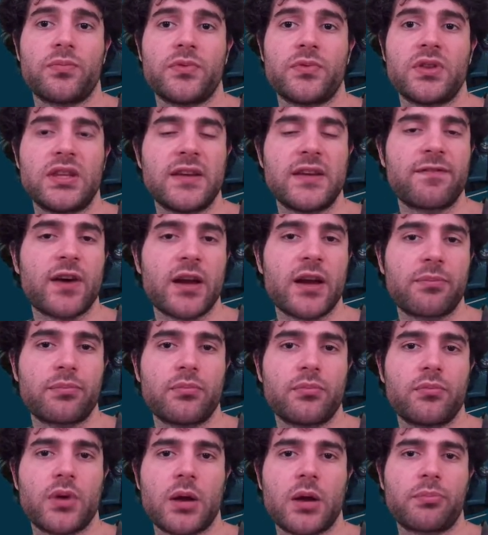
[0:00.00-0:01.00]
DeFi
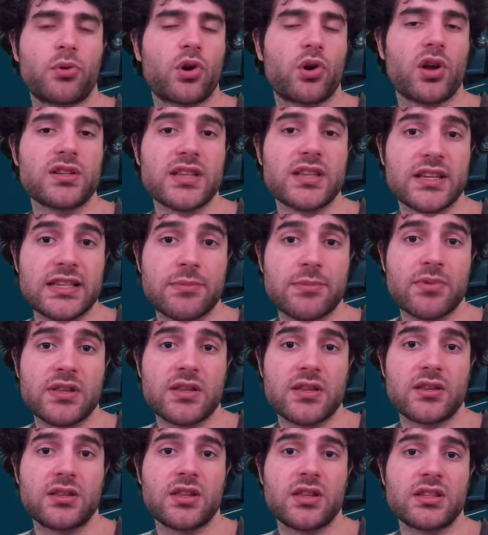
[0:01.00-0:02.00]
protocols accept
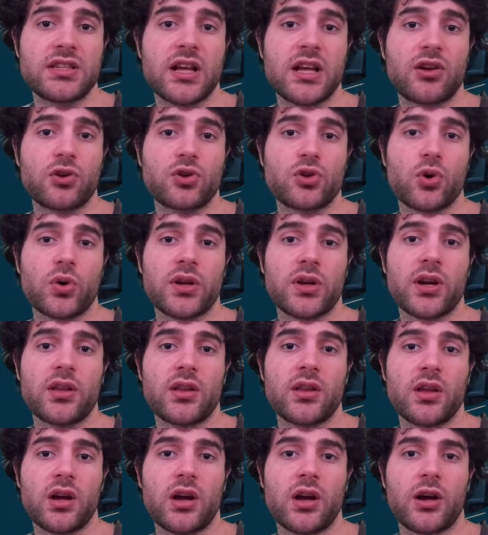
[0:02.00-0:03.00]
the gAlgo token
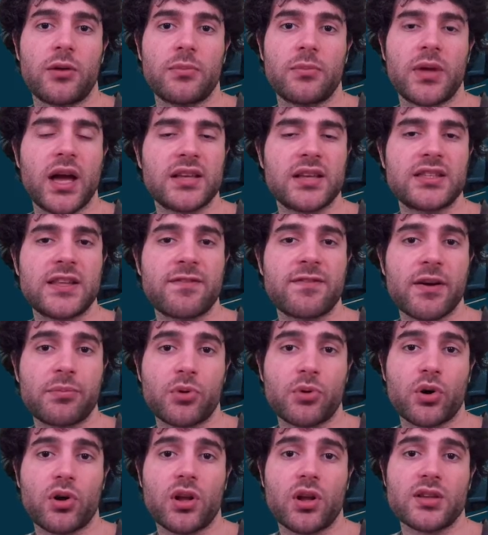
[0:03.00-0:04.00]
as DeFi
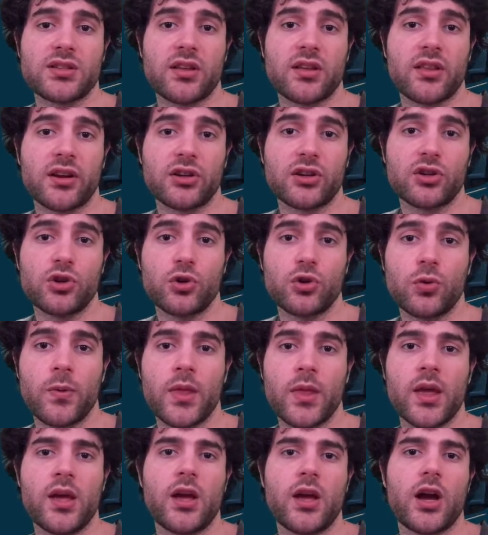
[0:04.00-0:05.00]
protocols on layer 2,
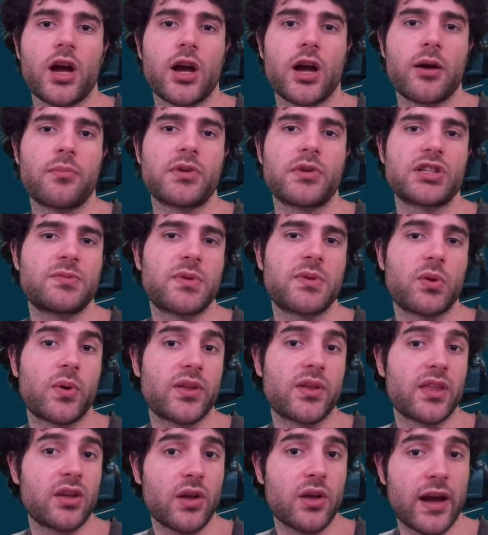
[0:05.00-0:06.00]
but just be aware
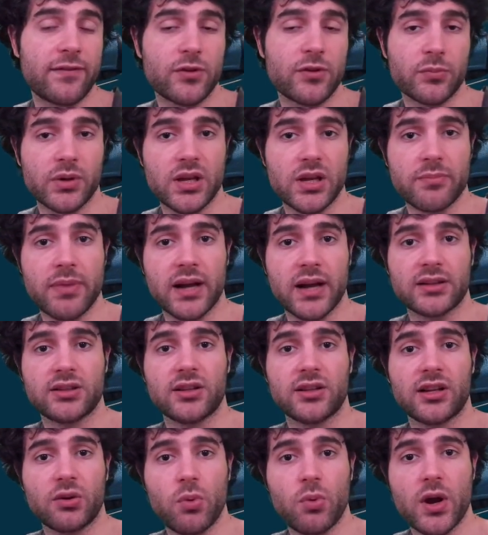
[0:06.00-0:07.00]
that you'll have to bring it back to
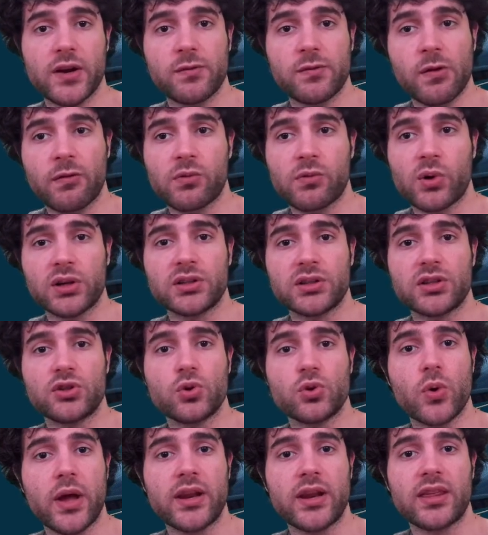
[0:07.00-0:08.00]
layer 1 if you ever want to
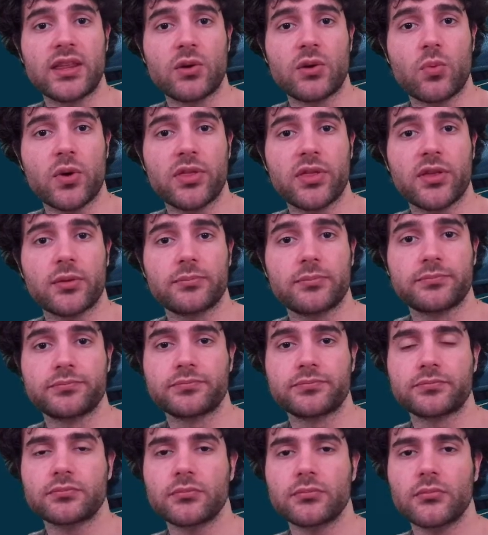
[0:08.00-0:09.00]
do anything with them.
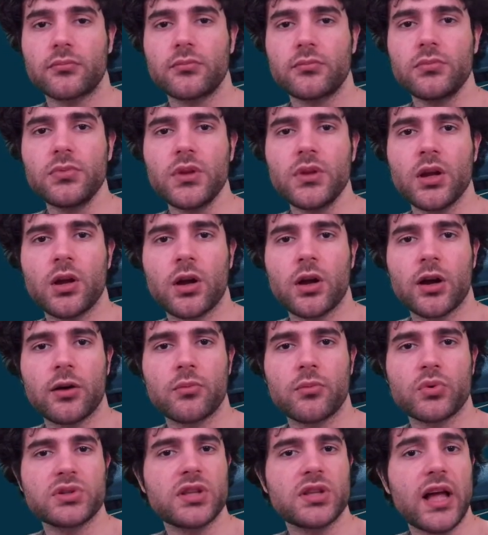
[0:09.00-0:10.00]

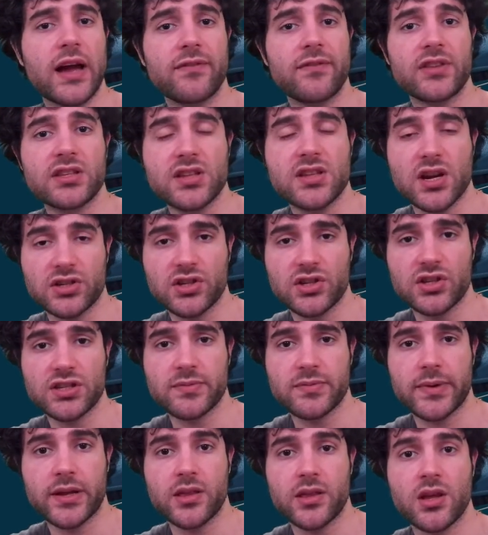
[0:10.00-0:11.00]
We're still having discussions
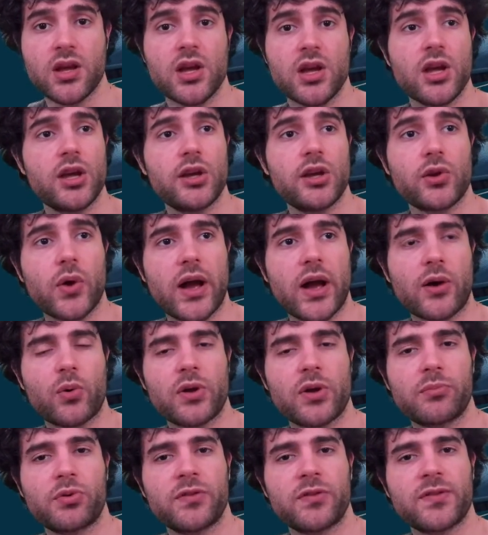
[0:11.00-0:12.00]
about how can we
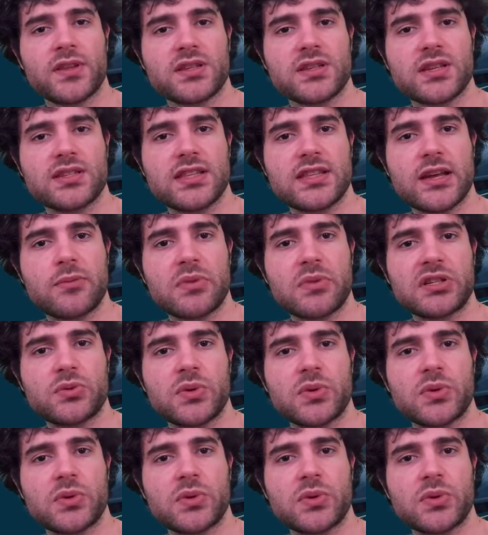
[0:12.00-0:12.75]
improve the system, what should